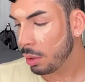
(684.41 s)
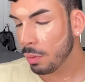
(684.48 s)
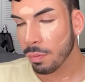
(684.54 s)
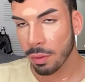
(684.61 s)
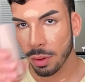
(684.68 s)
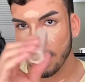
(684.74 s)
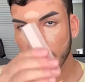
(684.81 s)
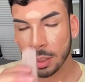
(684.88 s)

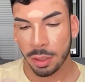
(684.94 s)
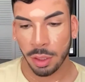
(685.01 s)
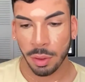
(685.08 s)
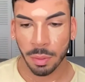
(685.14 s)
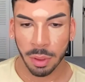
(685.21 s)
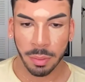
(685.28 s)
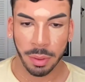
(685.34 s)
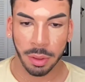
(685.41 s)
for this you
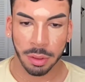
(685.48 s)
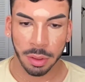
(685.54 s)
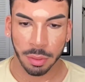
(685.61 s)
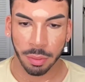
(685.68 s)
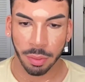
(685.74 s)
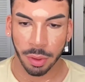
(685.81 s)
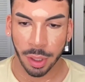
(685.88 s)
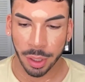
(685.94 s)
want to be using a
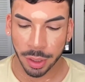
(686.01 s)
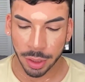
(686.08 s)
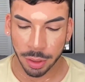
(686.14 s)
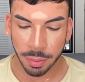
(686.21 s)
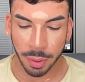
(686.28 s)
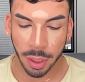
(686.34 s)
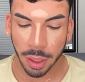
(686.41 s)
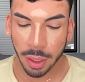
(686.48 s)
brush,
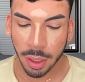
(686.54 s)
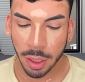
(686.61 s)
but